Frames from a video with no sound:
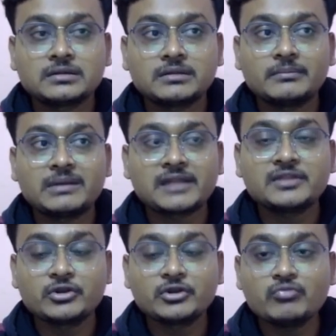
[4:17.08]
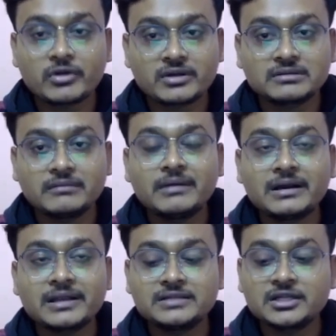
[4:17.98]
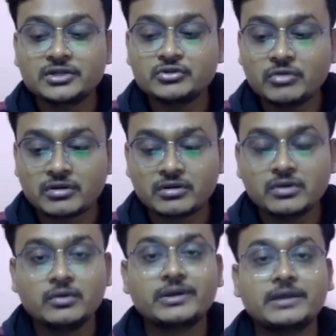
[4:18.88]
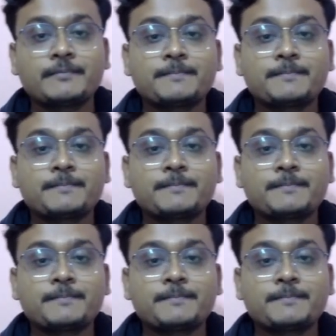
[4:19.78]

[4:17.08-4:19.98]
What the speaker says: murder in the remorque. Okay.